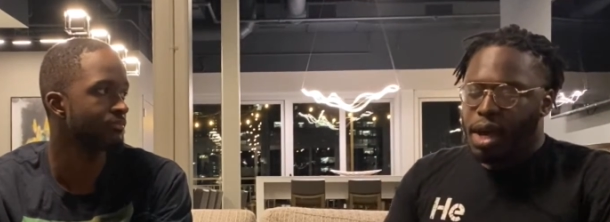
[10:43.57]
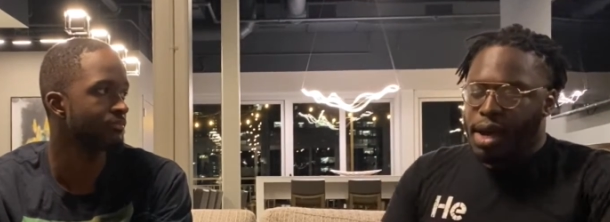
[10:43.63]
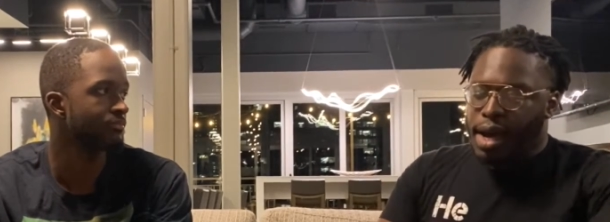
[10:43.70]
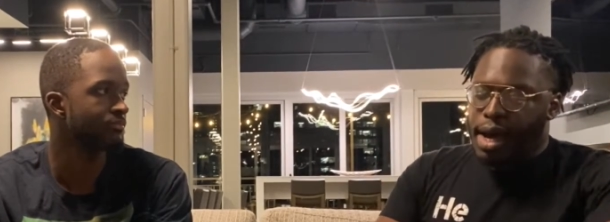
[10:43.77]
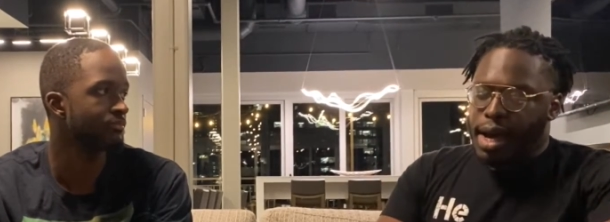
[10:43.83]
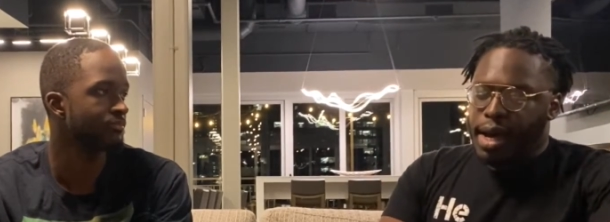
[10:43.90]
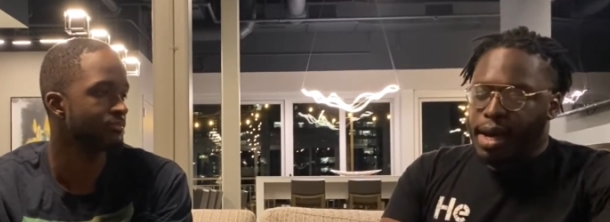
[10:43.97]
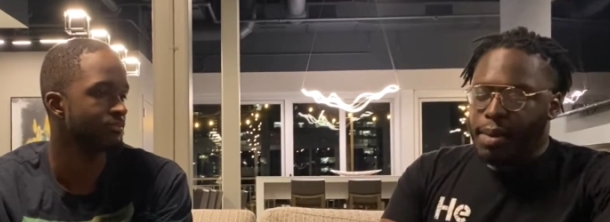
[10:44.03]

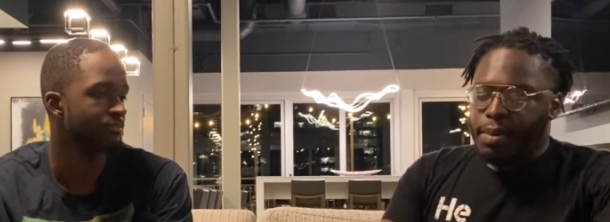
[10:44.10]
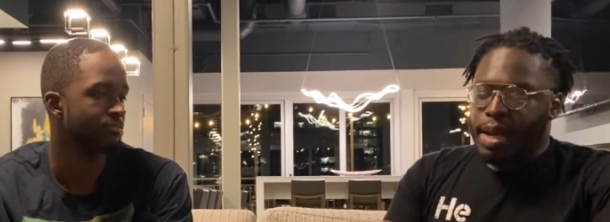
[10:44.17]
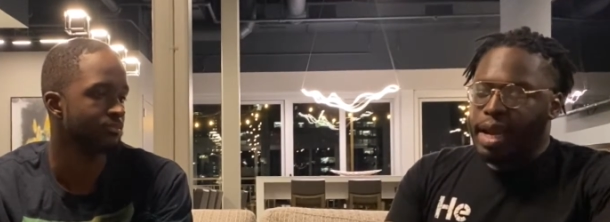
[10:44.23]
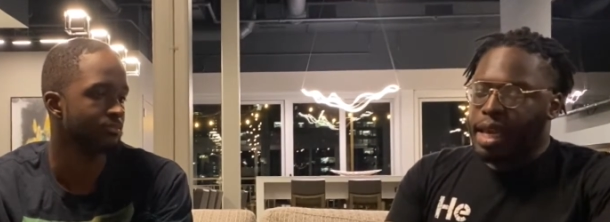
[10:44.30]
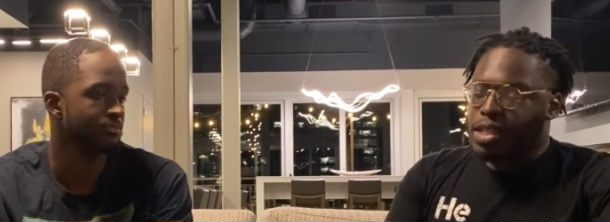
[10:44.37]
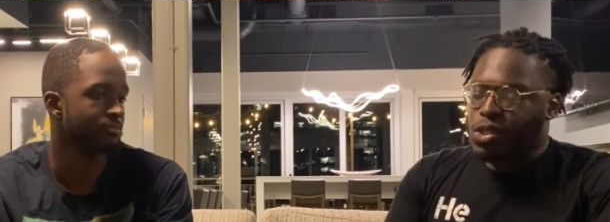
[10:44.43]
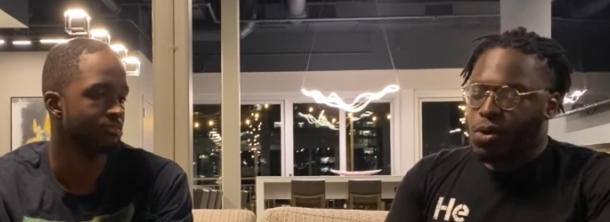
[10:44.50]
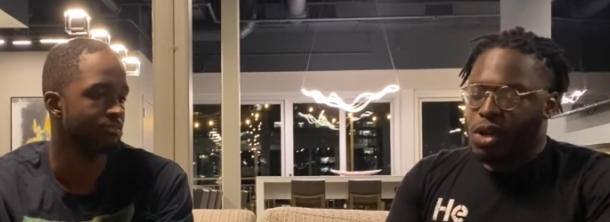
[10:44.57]
Speaker 1: uh, my
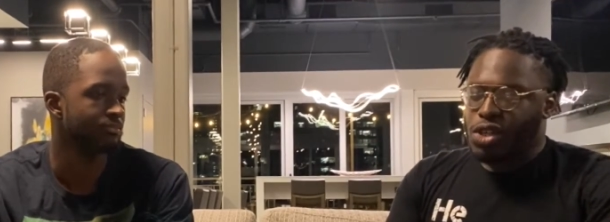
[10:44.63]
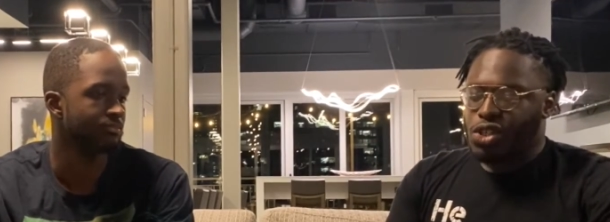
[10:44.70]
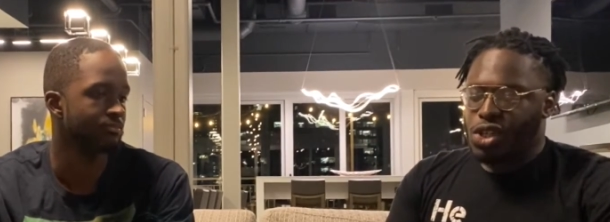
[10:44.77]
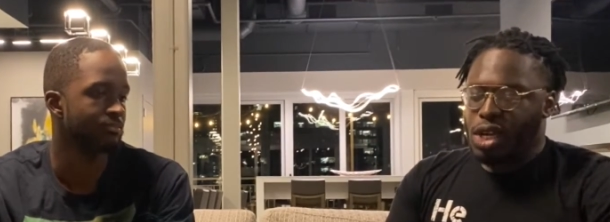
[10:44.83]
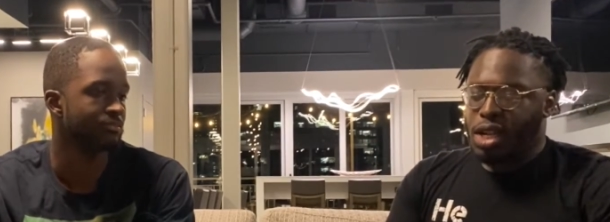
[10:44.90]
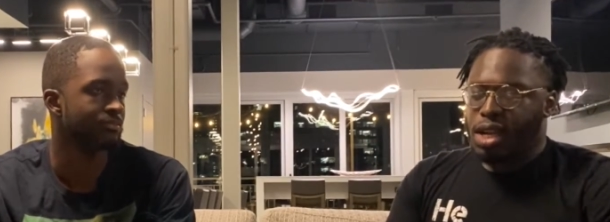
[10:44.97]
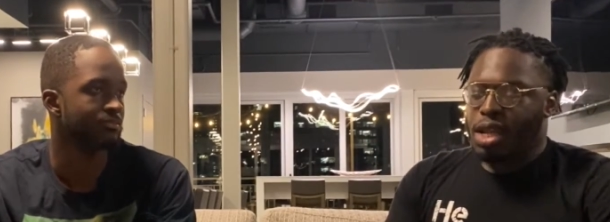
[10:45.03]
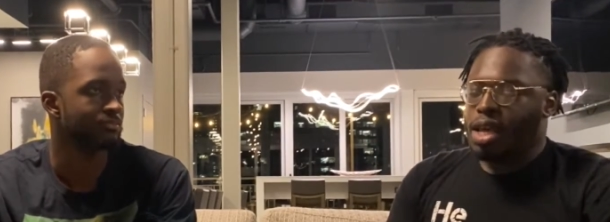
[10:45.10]
next question,
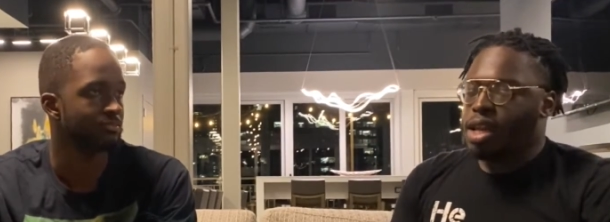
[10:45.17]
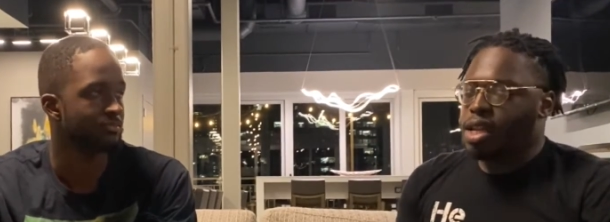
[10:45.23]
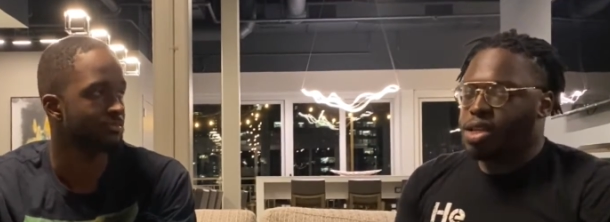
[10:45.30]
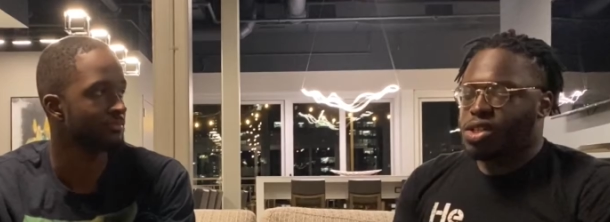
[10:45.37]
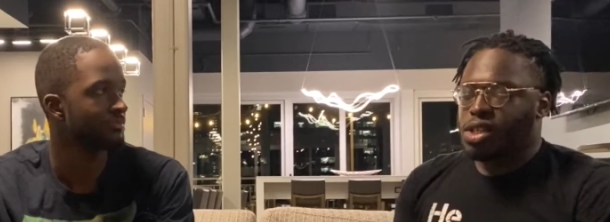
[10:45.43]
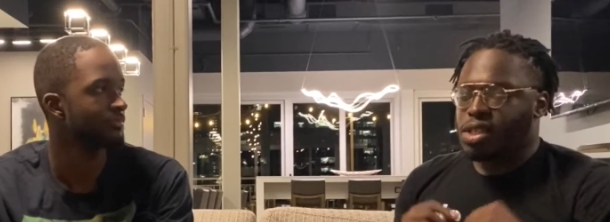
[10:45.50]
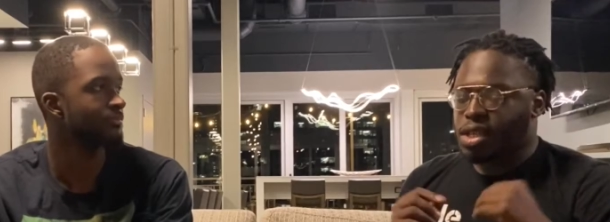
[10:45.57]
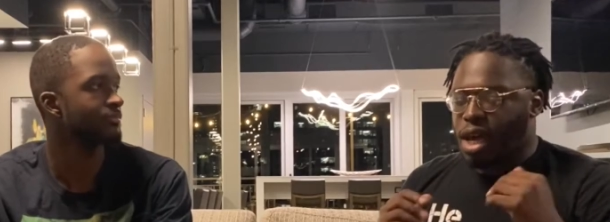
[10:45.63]
and it
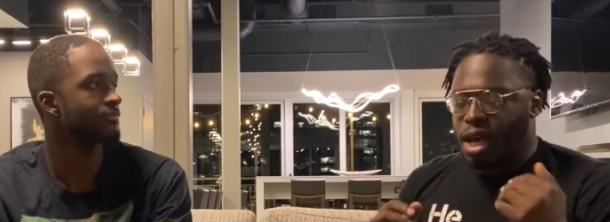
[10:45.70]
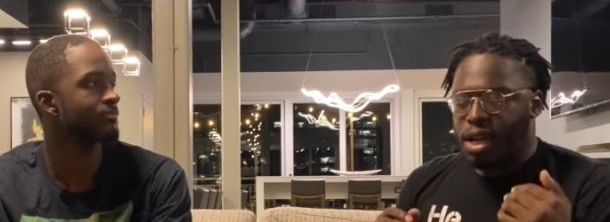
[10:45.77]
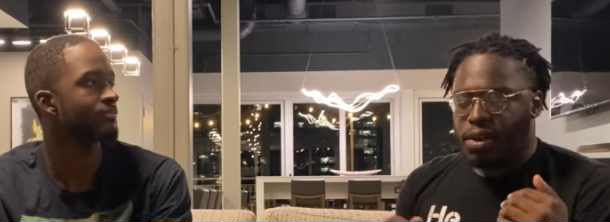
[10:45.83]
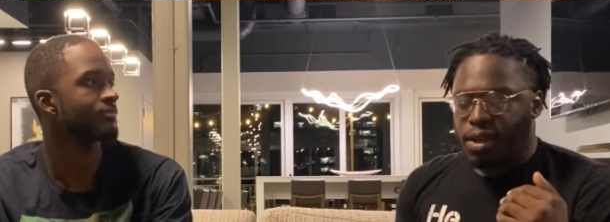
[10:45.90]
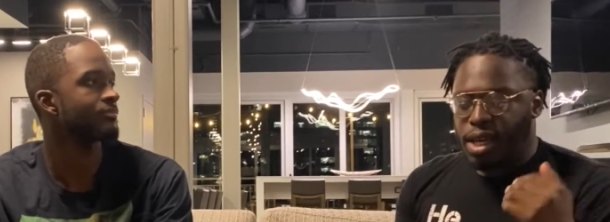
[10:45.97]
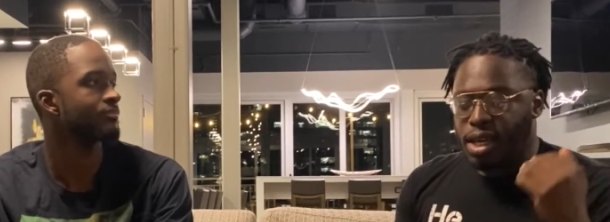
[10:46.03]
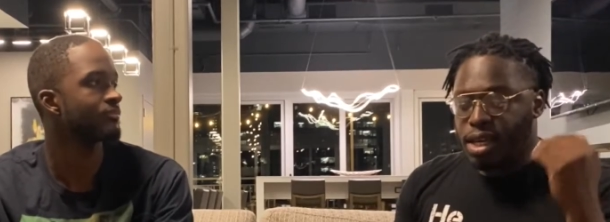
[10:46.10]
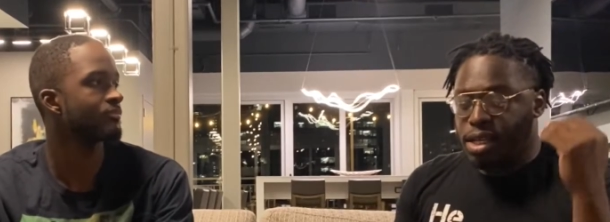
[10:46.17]
just kind
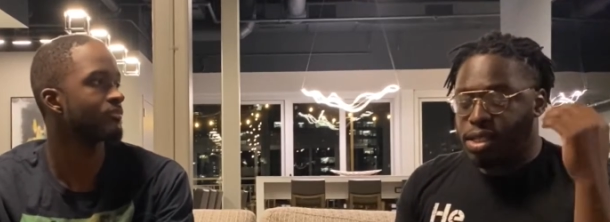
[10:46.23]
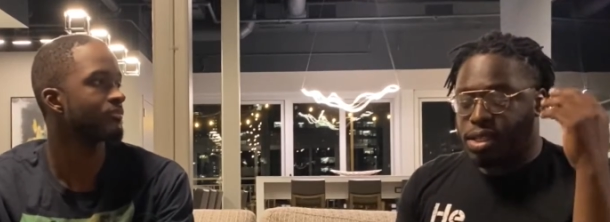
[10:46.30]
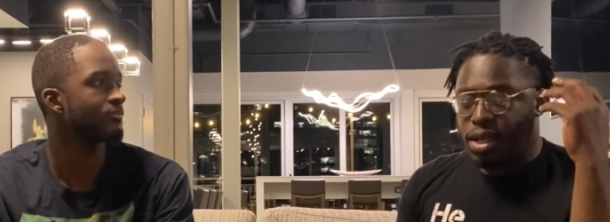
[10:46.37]
of is.